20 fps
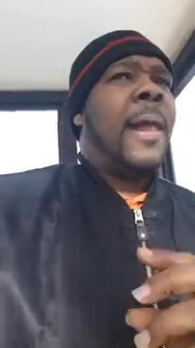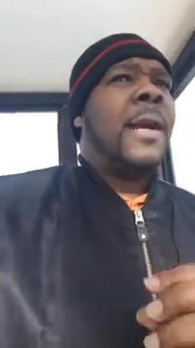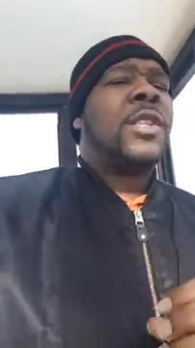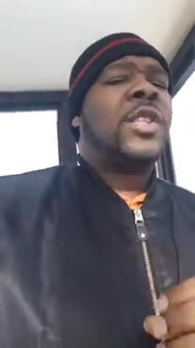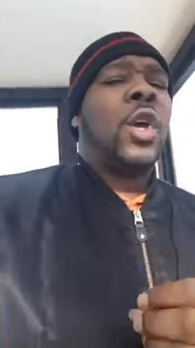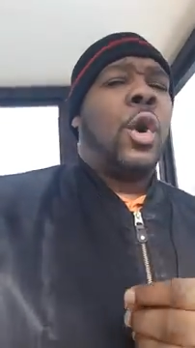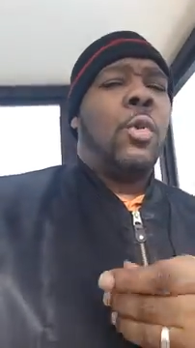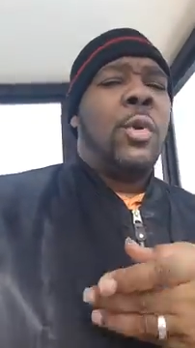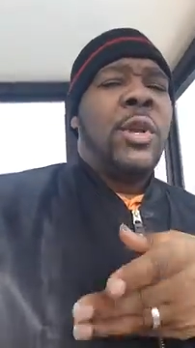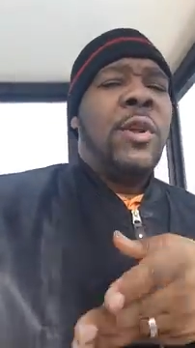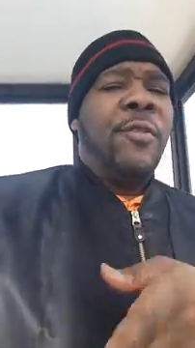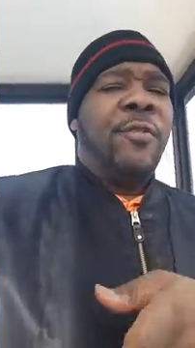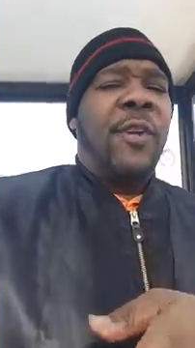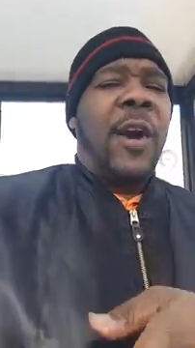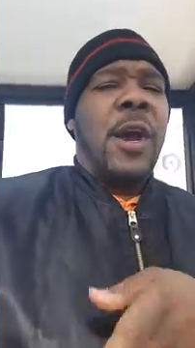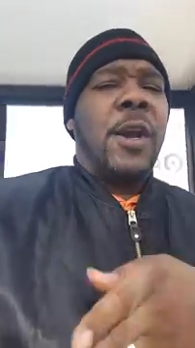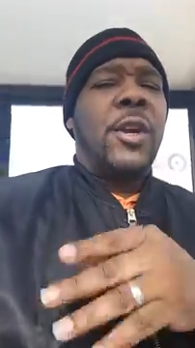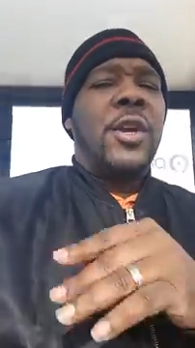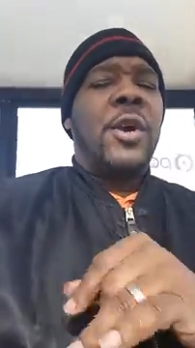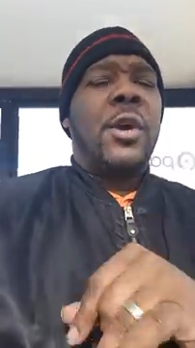So when you
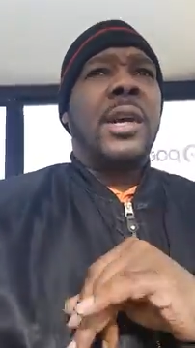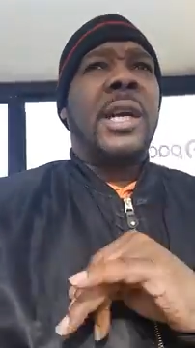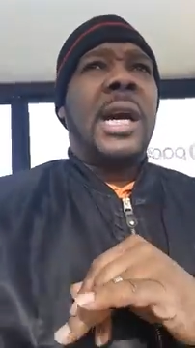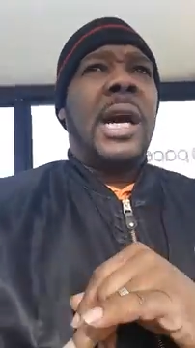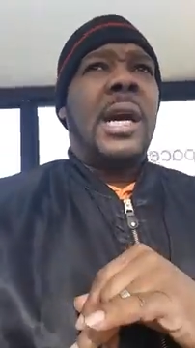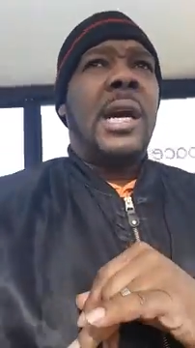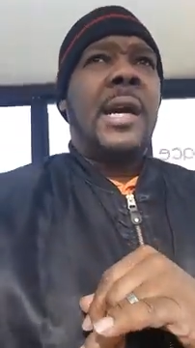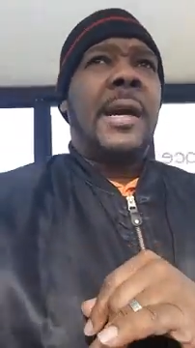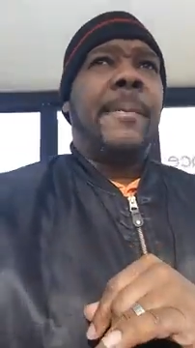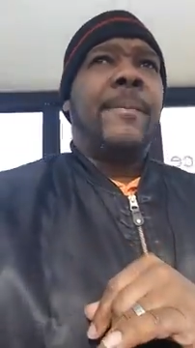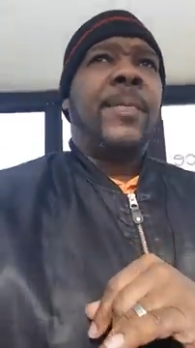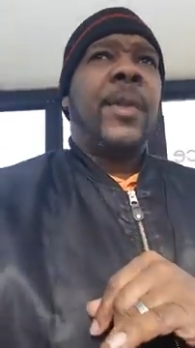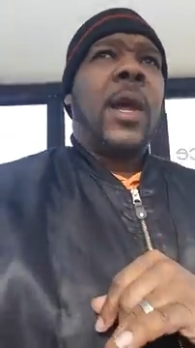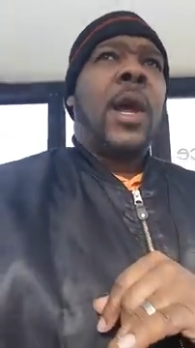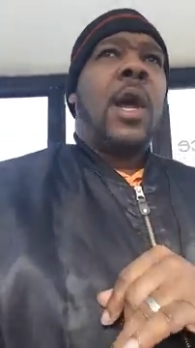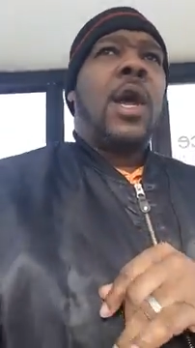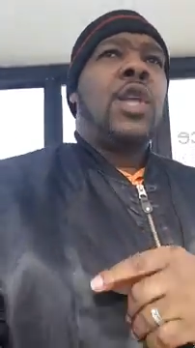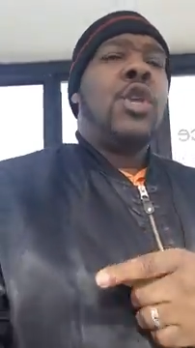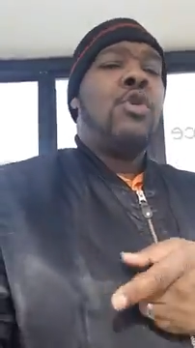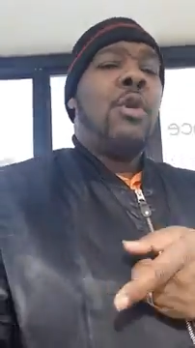fire your gun,
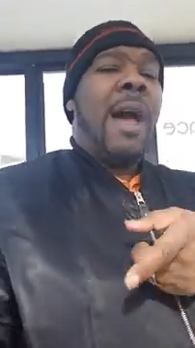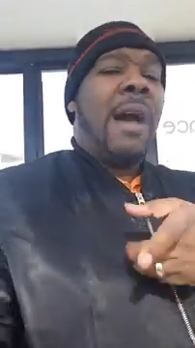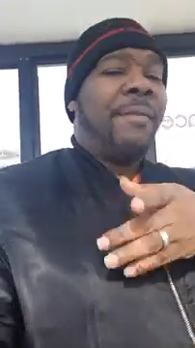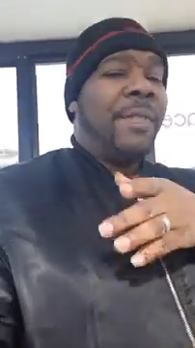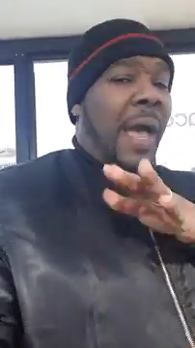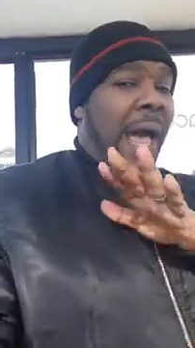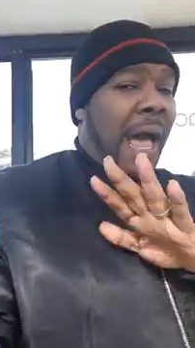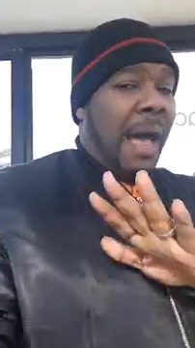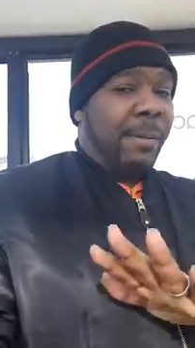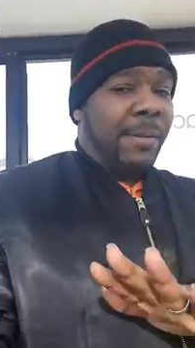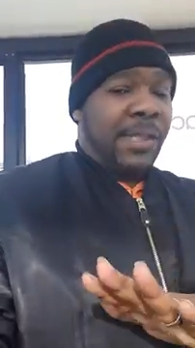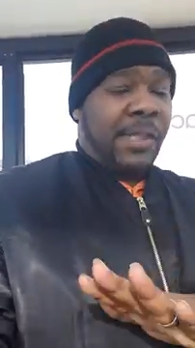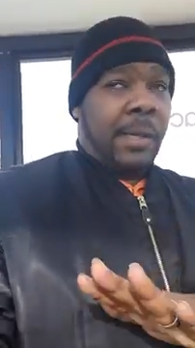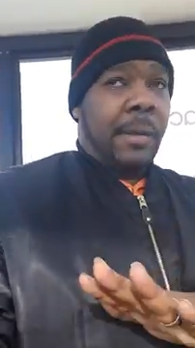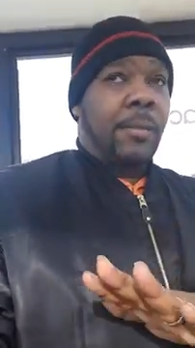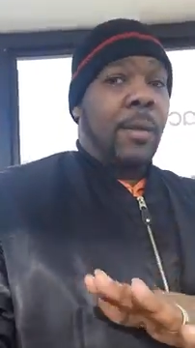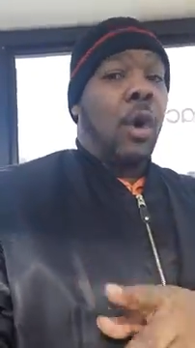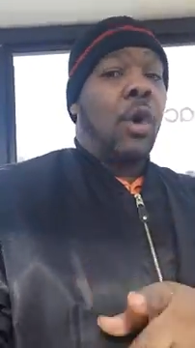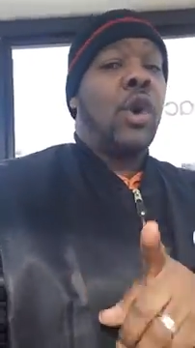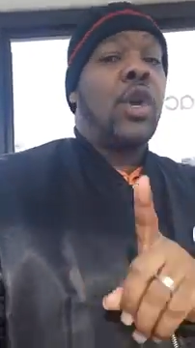you have the
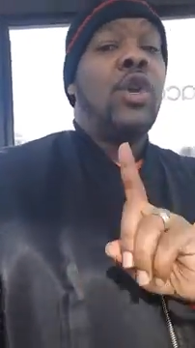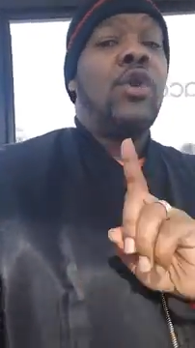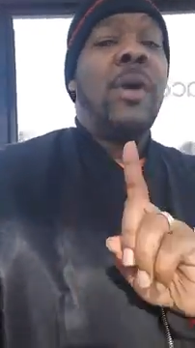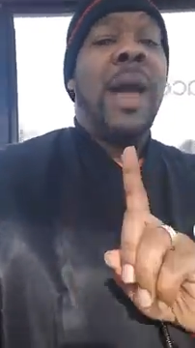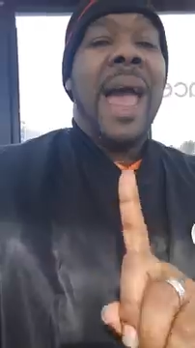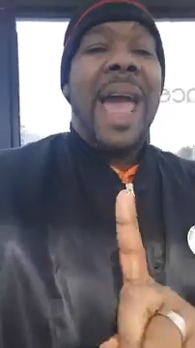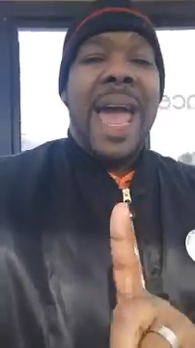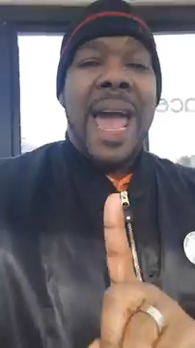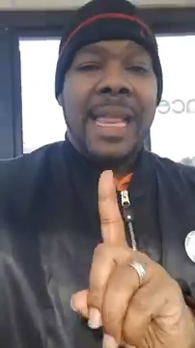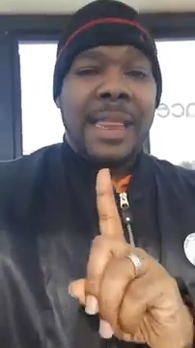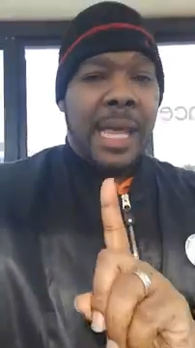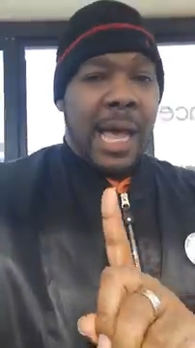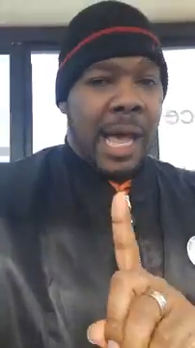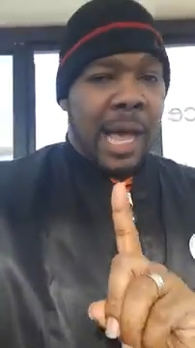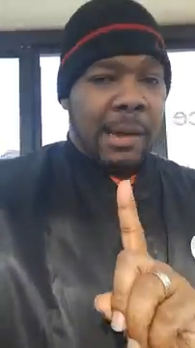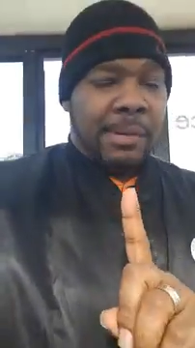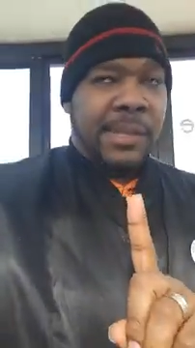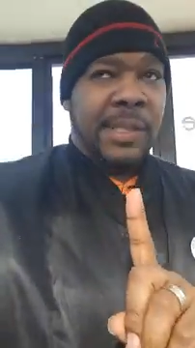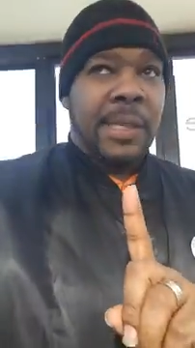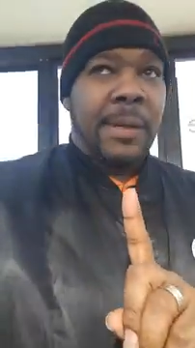option, or you had the
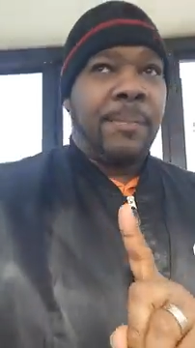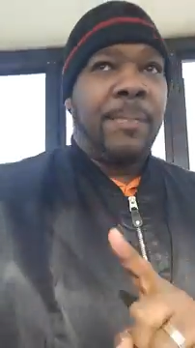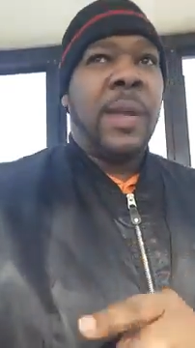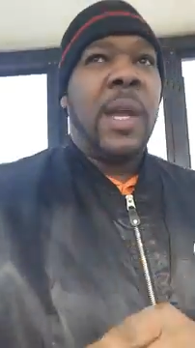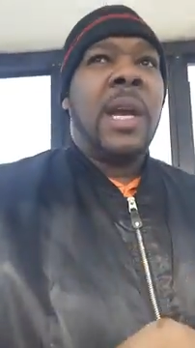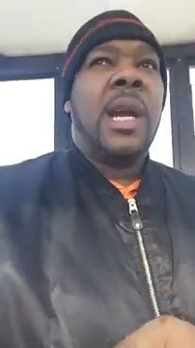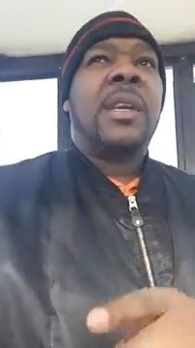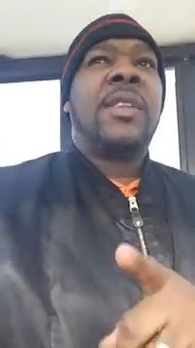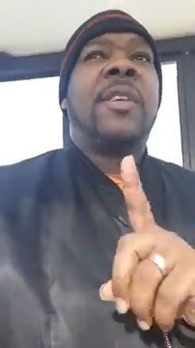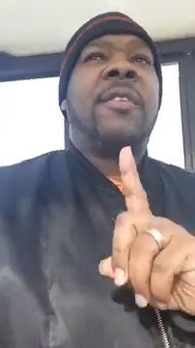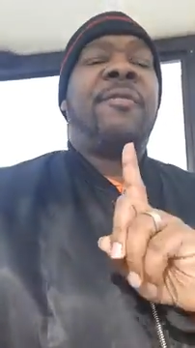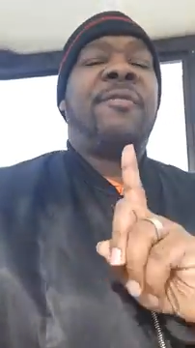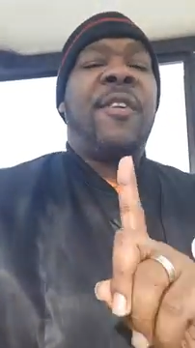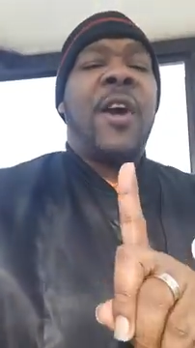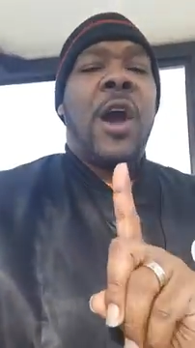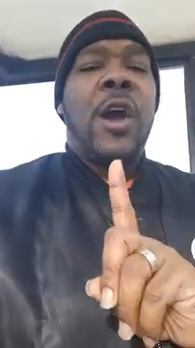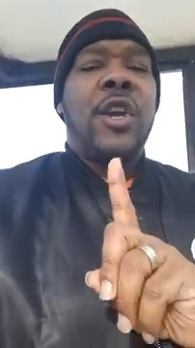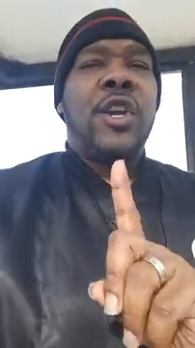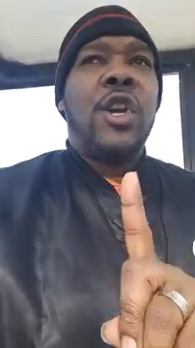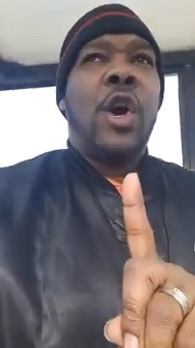option, to
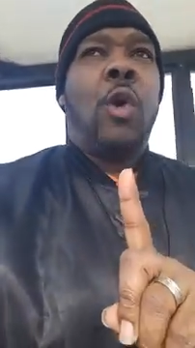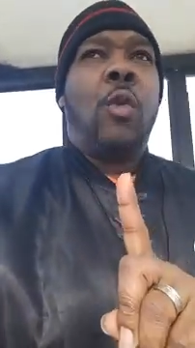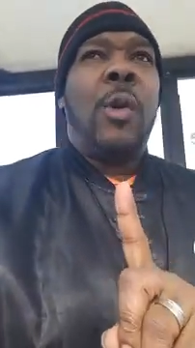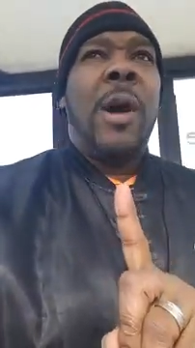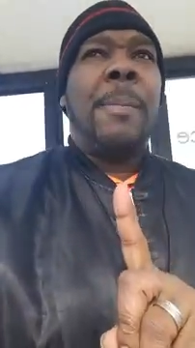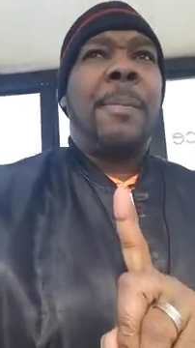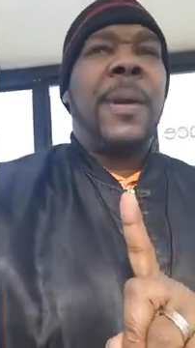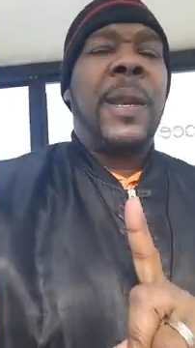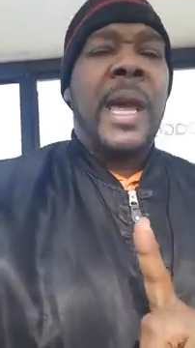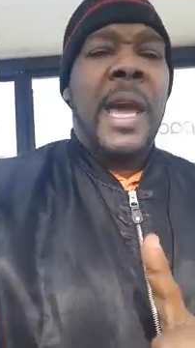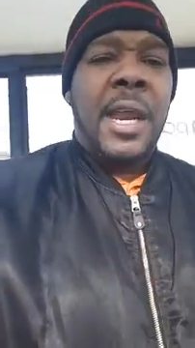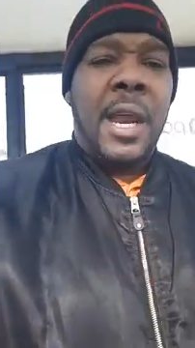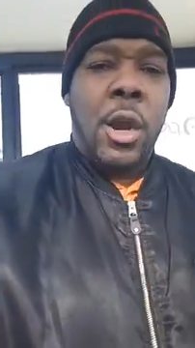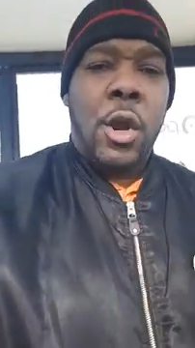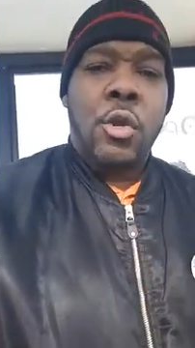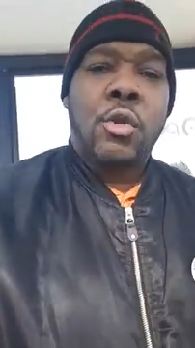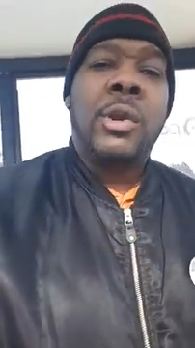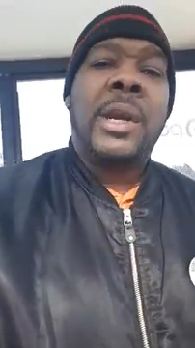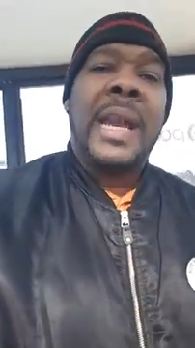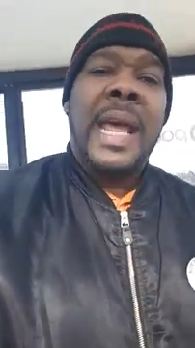fire your weapon at
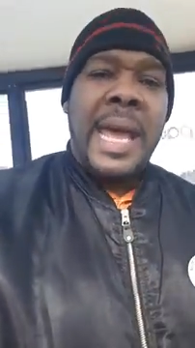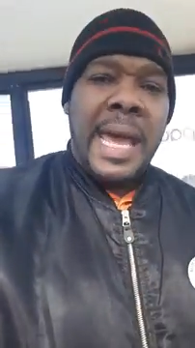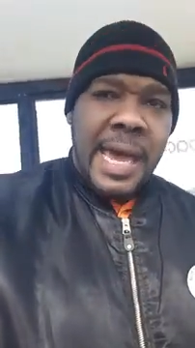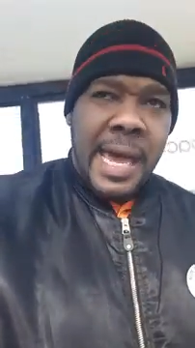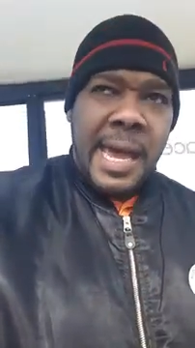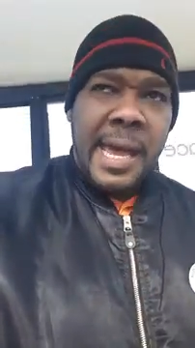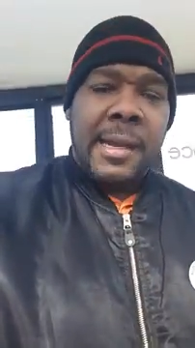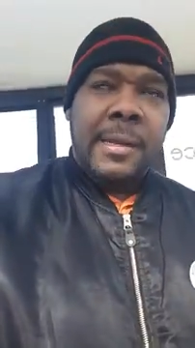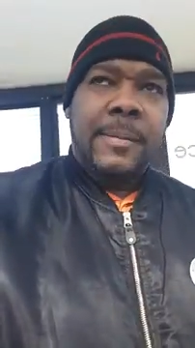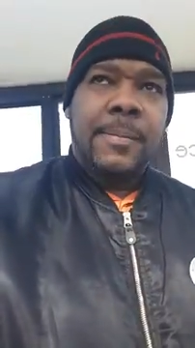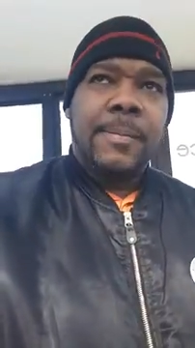her leg,